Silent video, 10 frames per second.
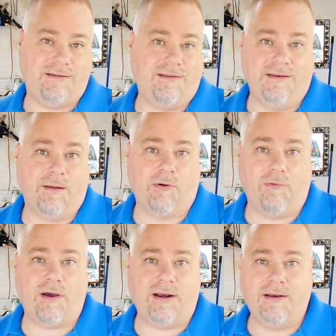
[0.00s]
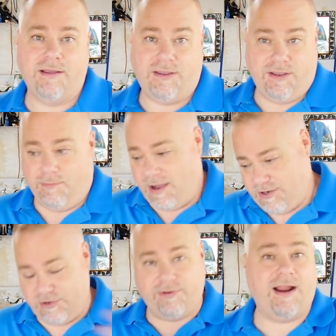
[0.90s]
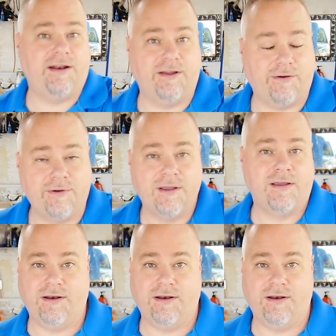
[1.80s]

number one, you might do an endo.